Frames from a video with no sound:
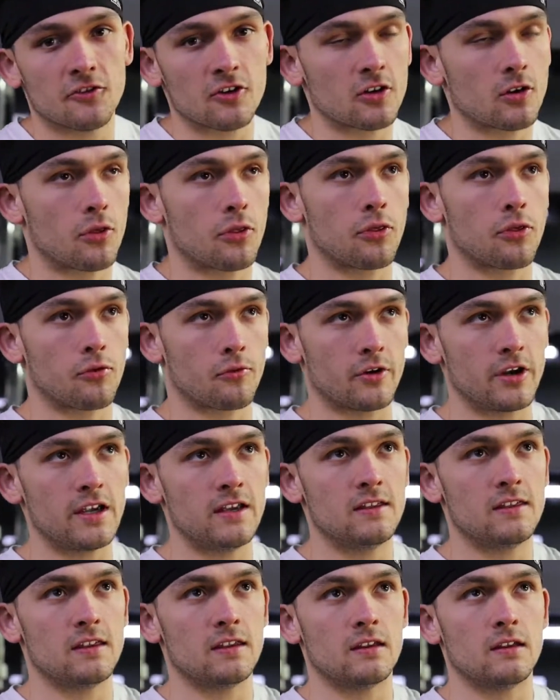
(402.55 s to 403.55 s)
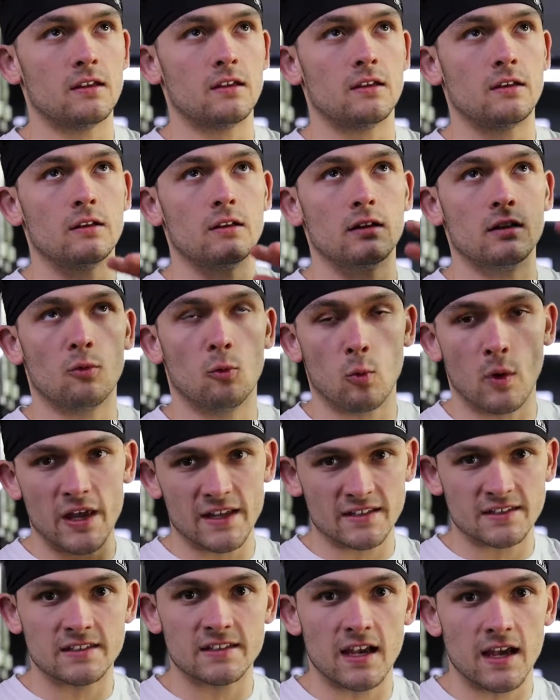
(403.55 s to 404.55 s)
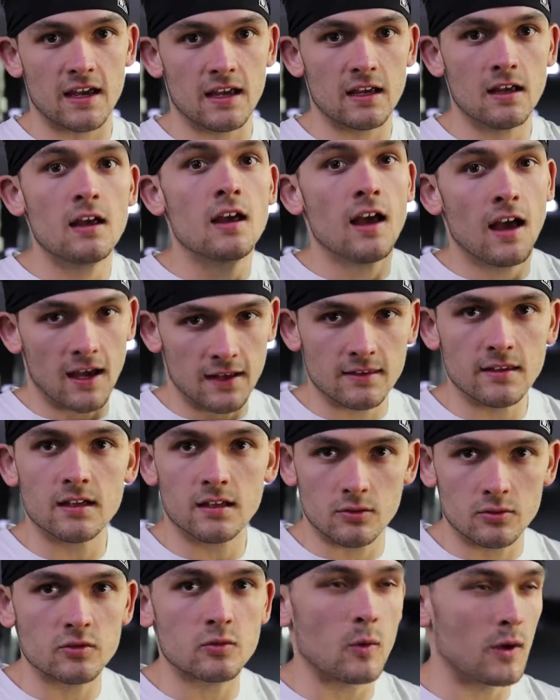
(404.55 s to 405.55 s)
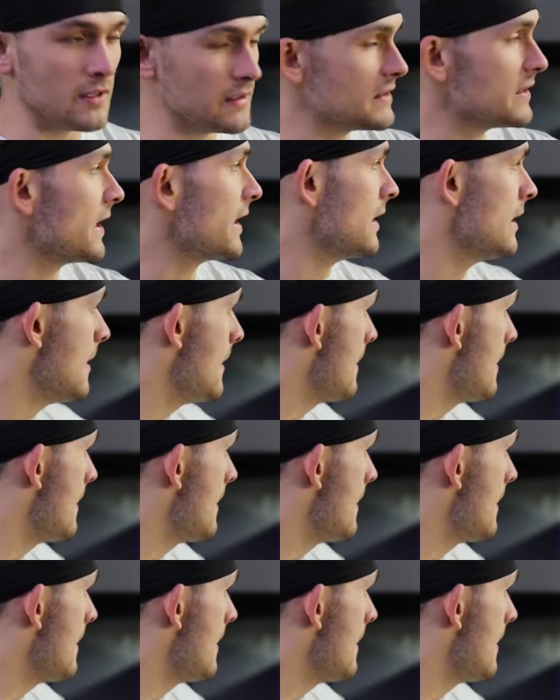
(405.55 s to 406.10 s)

for three the Wednesday. I think it was Wednesday.